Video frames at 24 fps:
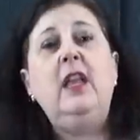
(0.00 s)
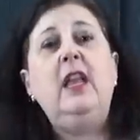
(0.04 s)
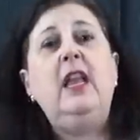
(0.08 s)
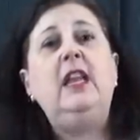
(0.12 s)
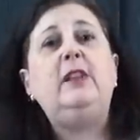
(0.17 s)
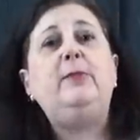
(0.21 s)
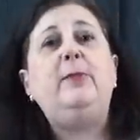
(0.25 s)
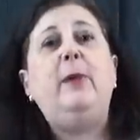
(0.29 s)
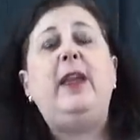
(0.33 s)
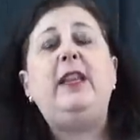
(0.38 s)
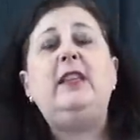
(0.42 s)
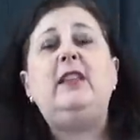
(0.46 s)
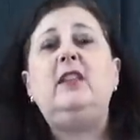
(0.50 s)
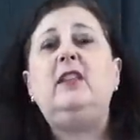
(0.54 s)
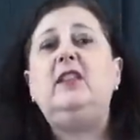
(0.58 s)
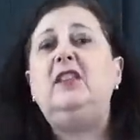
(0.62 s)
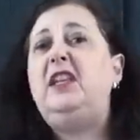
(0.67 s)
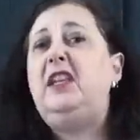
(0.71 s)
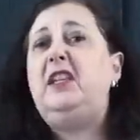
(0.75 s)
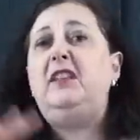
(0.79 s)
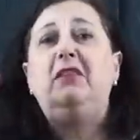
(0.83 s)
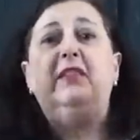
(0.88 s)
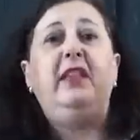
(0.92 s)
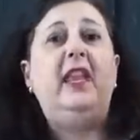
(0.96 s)
It's
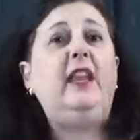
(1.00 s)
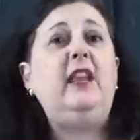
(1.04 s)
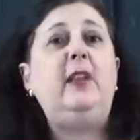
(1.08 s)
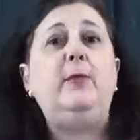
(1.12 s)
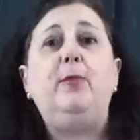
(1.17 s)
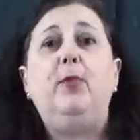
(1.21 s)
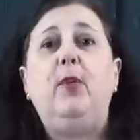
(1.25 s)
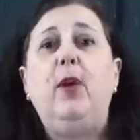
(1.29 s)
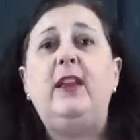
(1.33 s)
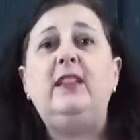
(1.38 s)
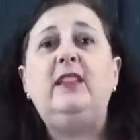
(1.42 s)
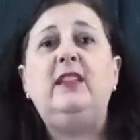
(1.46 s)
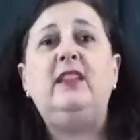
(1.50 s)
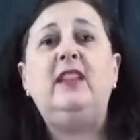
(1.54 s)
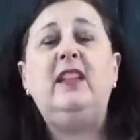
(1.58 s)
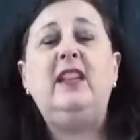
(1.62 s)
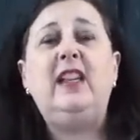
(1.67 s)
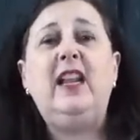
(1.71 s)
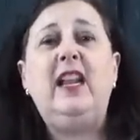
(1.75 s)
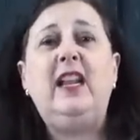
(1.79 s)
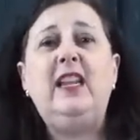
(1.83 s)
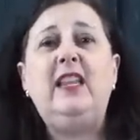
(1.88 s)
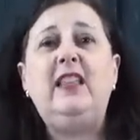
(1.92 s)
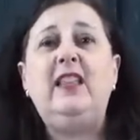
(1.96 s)
basically, they could price it
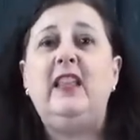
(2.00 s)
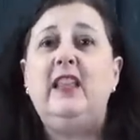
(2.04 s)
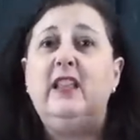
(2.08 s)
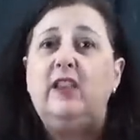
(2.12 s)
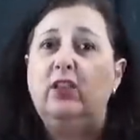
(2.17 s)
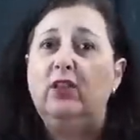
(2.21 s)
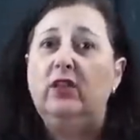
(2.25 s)
in anything.